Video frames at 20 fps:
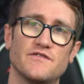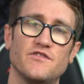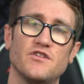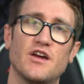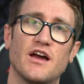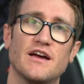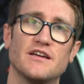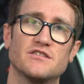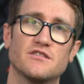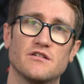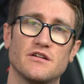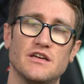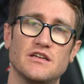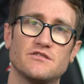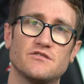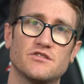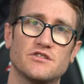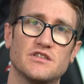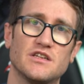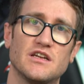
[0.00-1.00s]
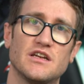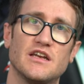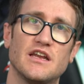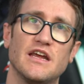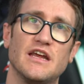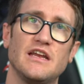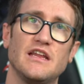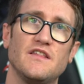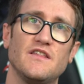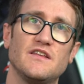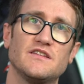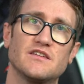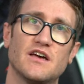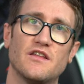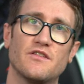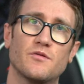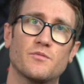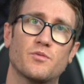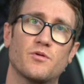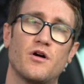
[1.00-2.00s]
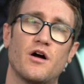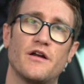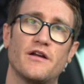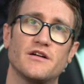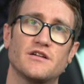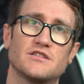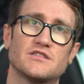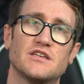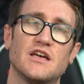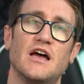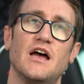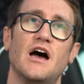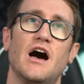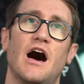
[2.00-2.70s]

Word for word: If you guys are interested in any of these other products,